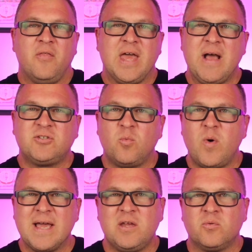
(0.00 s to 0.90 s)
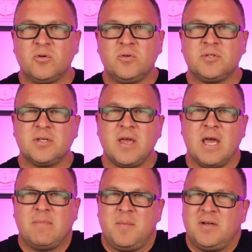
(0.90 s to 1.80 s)
They have some wacky rules
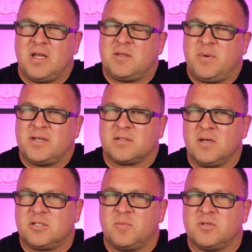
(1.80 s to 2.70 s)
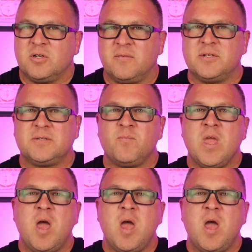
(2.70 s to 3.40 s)
and maybe not the best customer service,